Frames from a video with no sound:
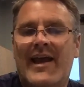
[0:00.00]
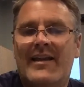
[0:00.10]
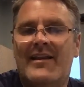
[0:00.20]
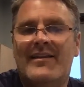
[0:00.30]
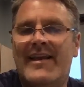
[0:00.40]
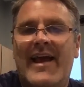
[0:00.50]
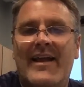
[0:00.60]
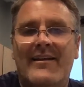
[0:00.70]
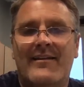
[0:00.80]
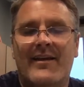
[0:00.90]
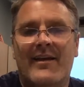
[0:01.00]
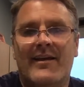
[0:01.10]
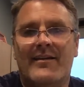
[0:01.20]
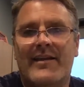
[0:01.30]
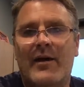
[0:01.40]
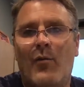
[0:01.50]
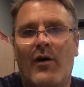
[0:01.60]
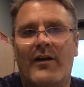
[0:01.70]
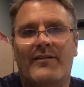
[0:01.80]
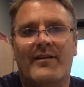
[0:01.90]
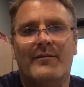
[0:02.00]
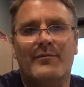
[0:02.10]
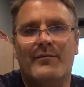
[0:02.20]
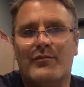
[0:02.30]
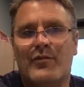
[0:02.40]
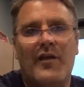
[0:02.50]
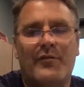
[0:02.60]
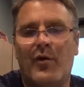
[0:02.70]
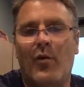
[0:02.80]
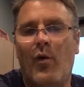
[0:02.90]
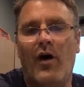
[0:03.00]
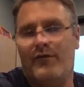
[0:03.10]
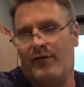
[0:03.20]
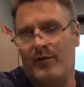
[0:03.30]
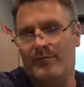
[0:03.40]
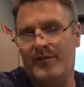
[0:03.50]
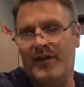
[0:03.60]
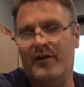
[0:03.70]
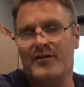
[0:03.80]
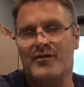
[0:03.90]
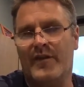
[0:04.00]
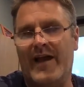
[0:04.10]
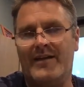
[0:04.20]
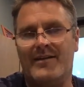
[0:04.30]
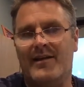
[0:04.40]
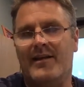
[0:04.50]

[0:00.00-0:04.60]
And at the end, they wanted to run through a wall for him, you know, so that,